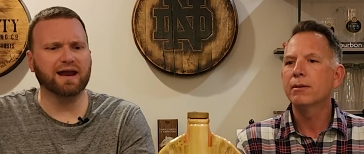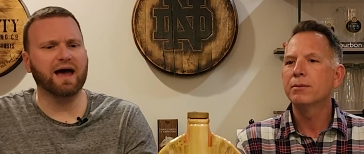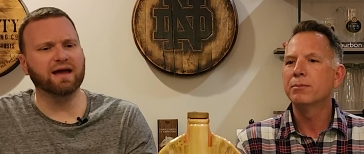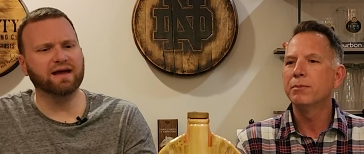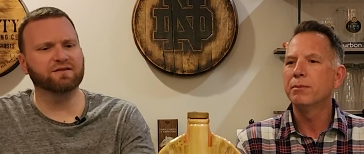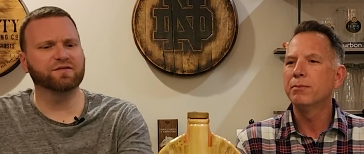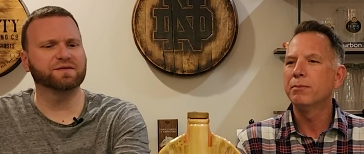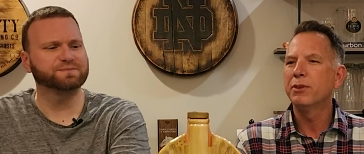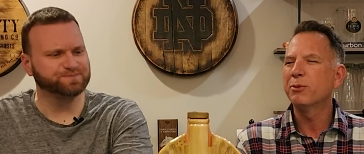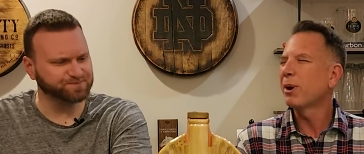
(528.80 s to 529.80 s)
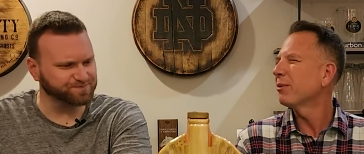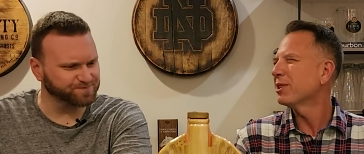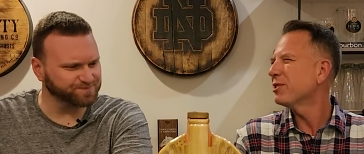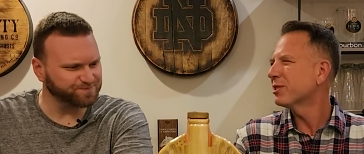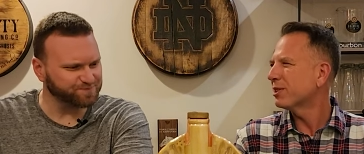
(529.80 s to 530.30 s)
Speaker 1: I have. It's probably
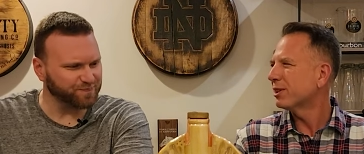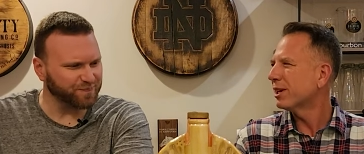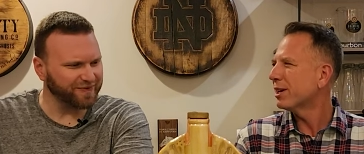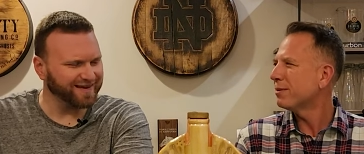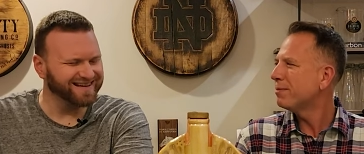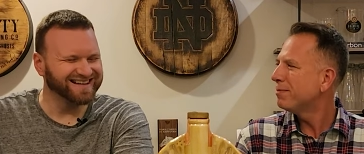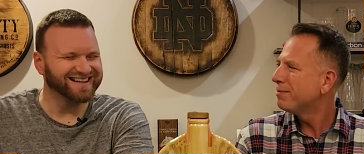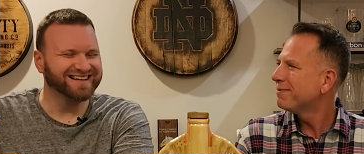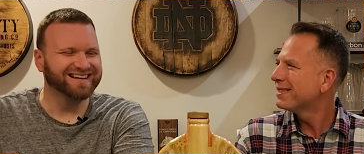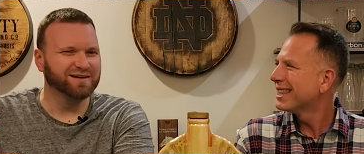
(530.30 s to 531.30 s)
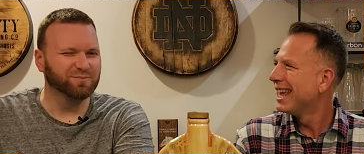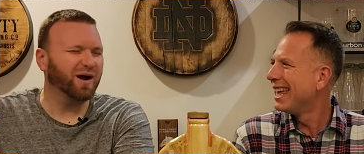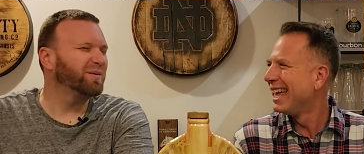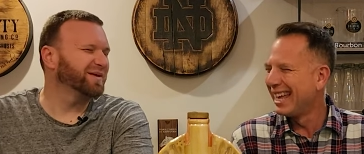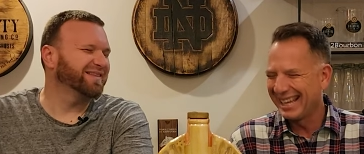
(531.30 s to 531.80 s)
just the lead.
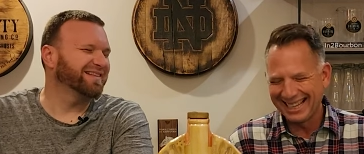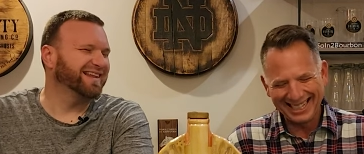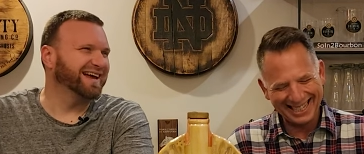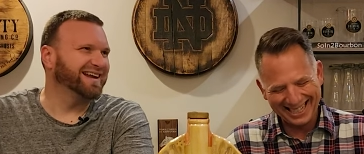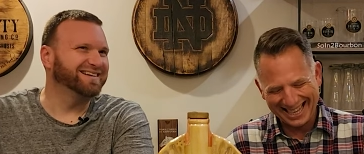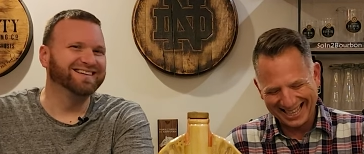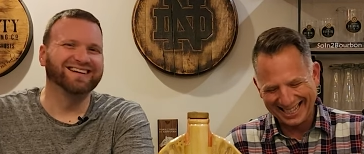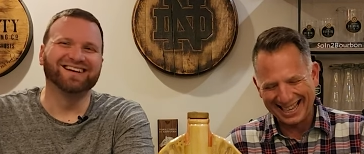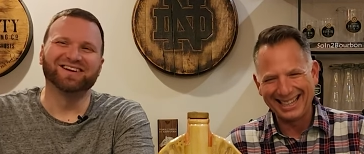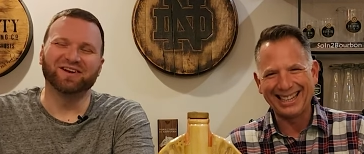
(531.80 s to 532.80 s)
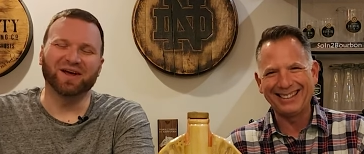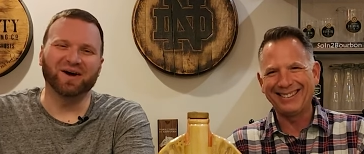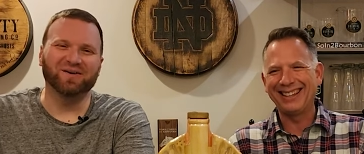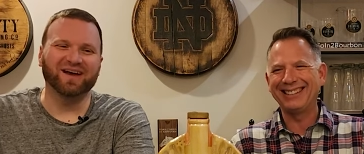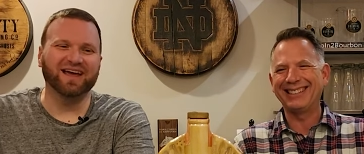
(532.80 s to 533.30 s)
Probably the lead.
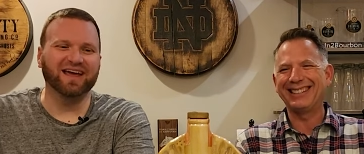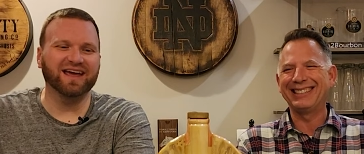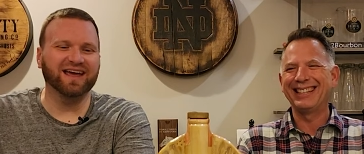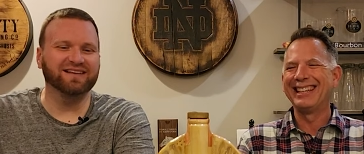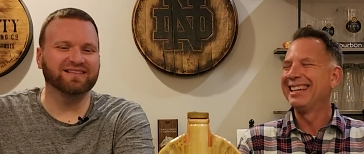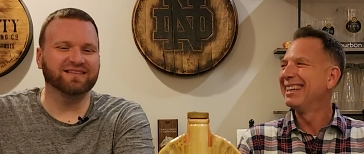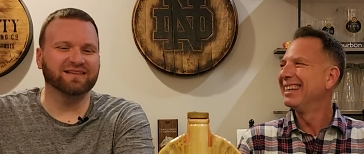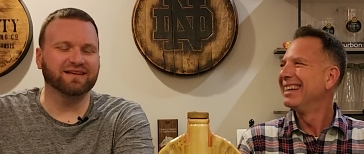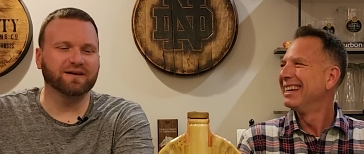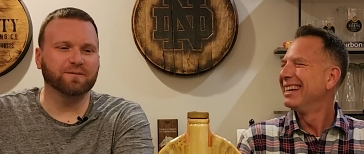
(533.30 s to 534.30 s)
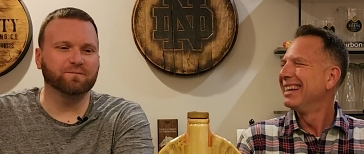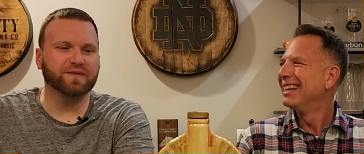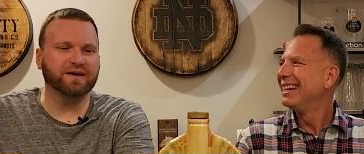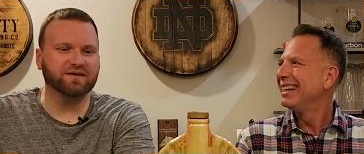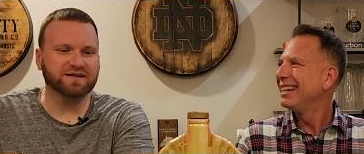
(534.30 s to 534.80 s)
No,
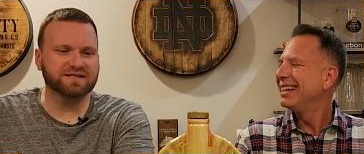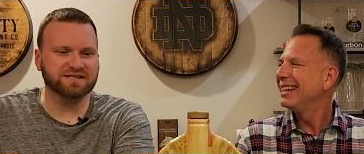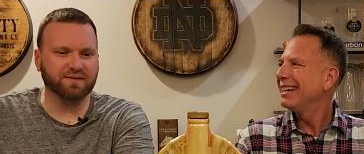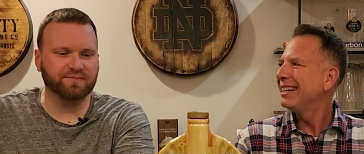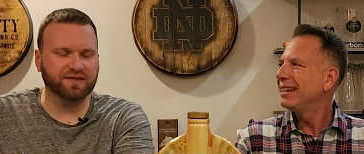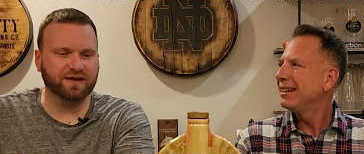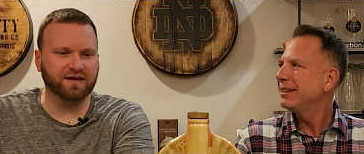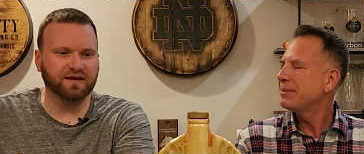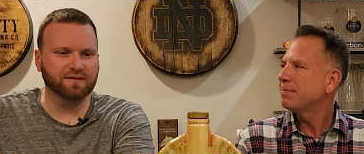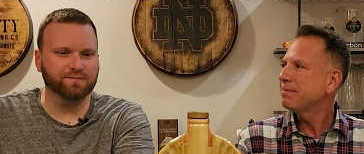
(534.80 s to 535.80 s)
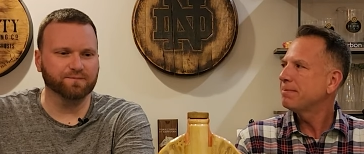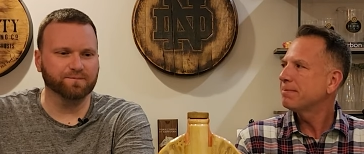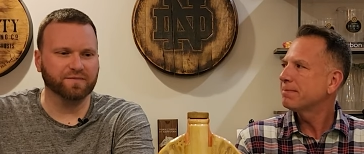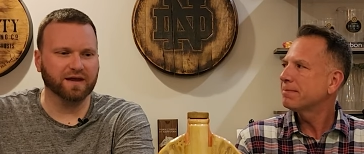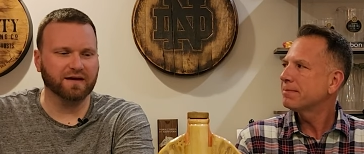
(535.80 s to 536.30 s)
there is something.
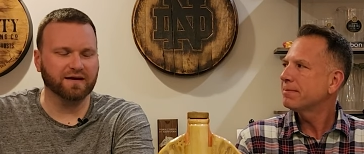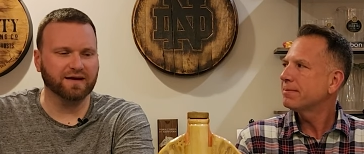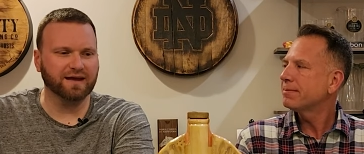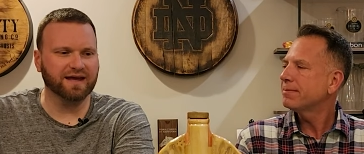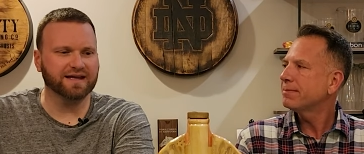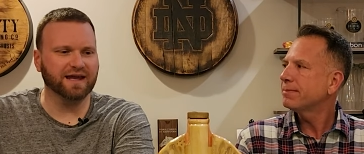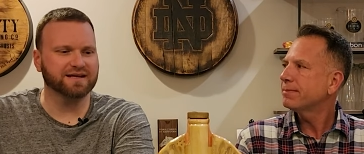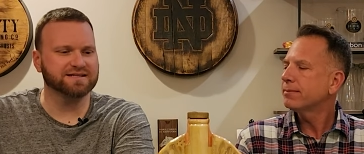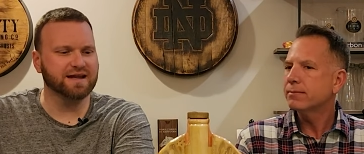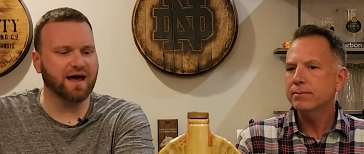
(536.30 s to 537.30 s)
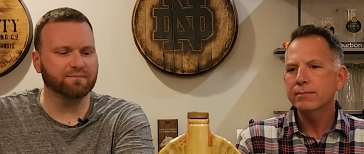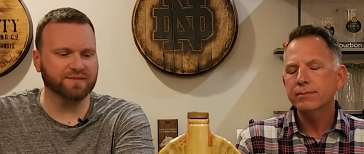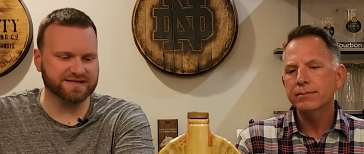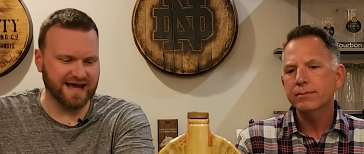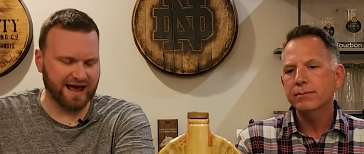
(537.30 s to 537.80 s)
It's not
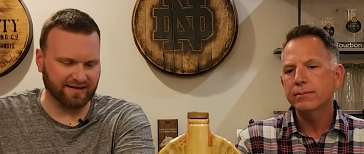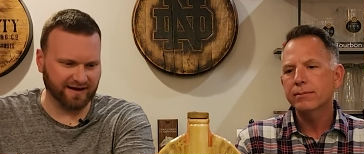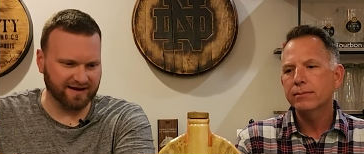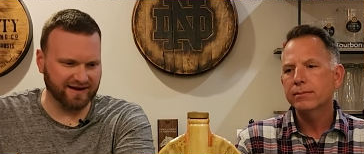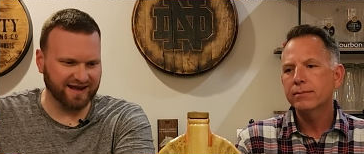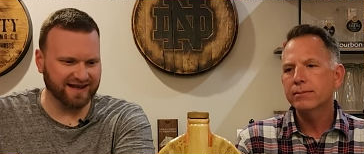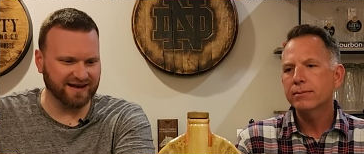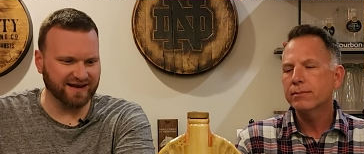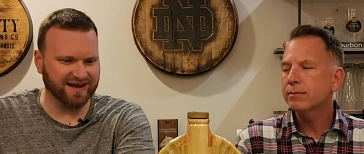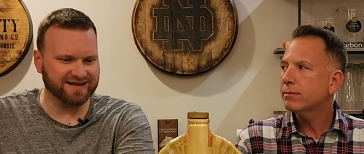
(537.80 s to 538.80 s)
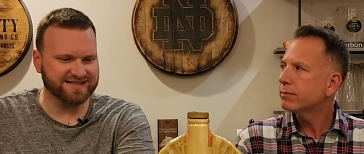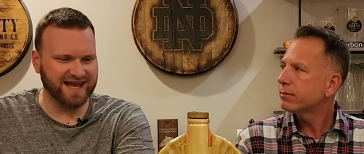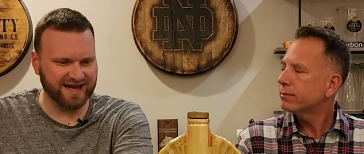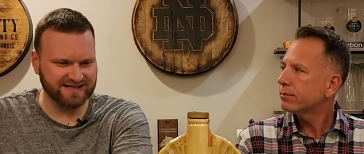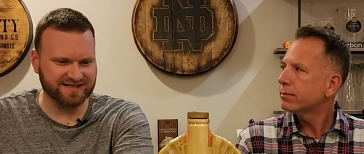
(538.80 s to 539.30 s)
metallic. It
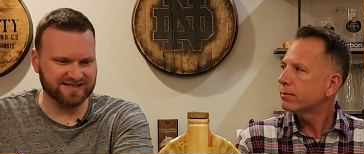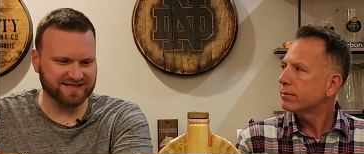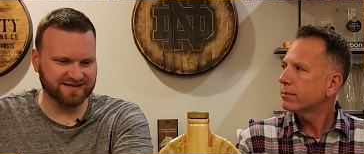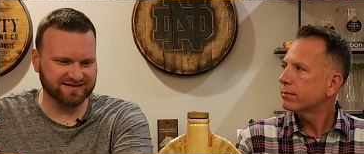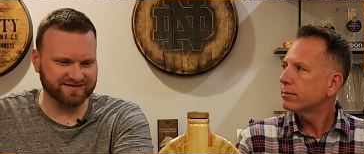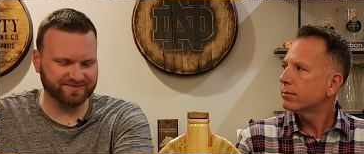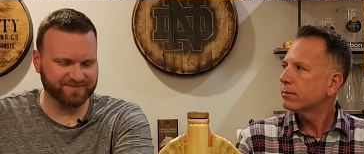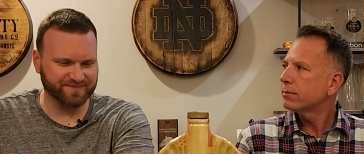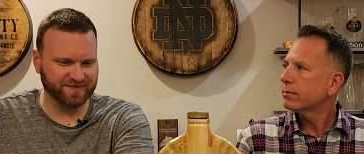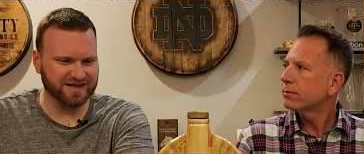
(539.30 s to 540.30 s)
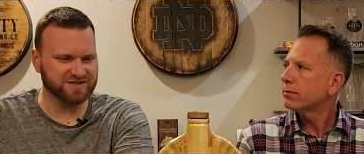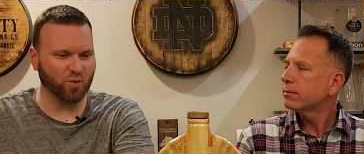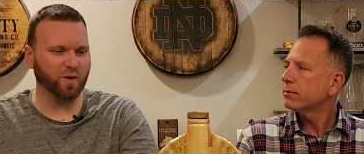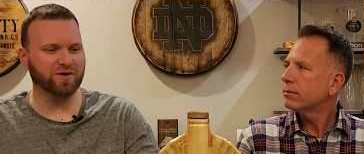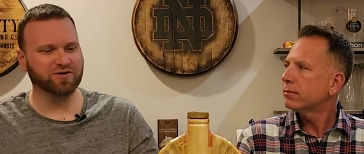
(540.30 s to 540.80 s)
tastes. It's a
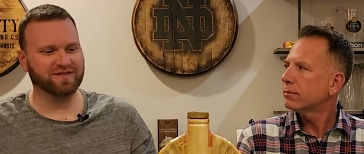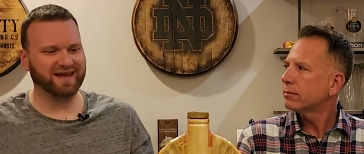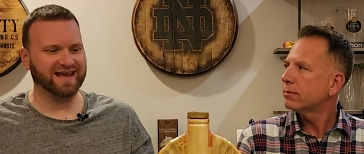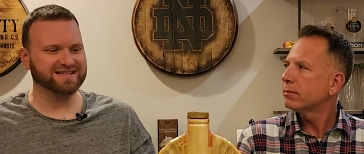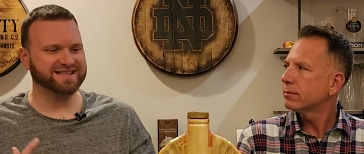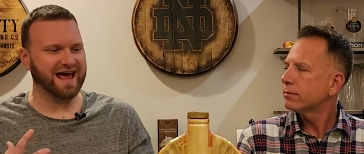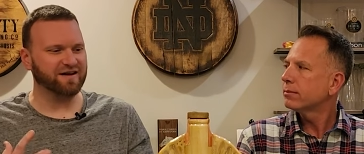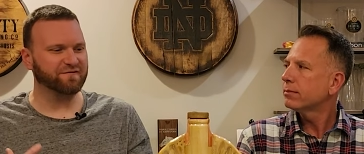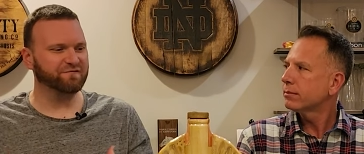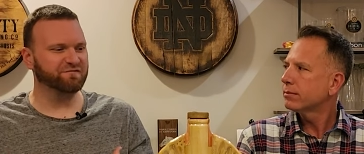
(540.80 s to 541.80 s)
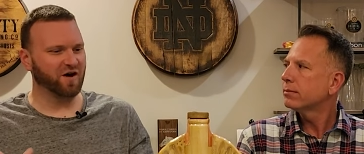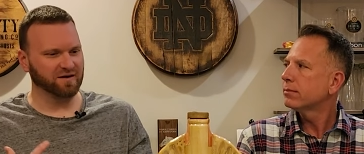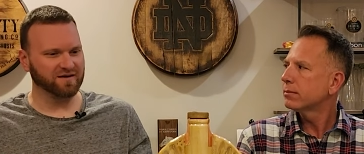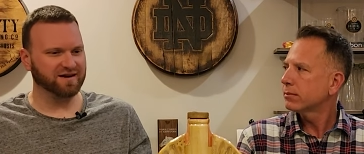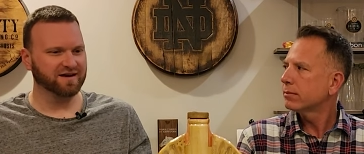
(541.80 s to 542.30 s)
weird thing, it's that
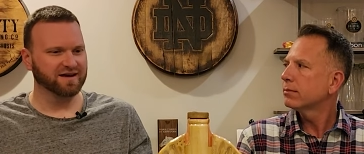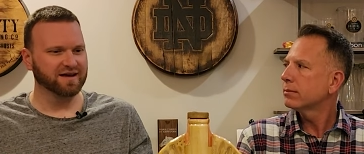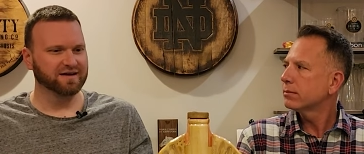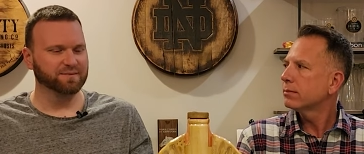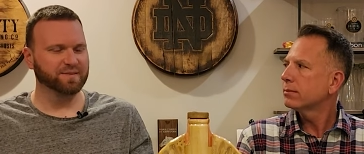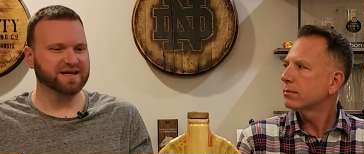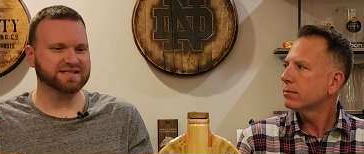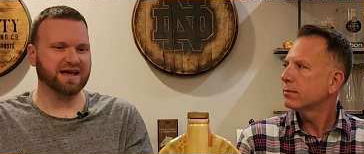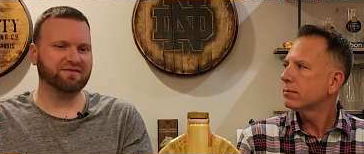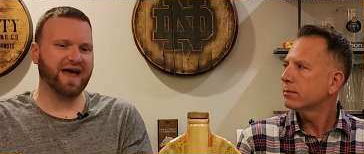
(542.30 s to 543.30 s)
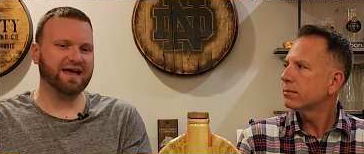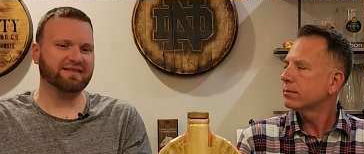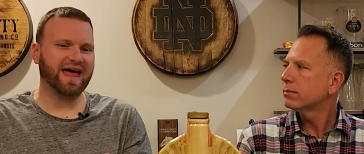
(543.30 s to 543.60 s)
funk, because I've had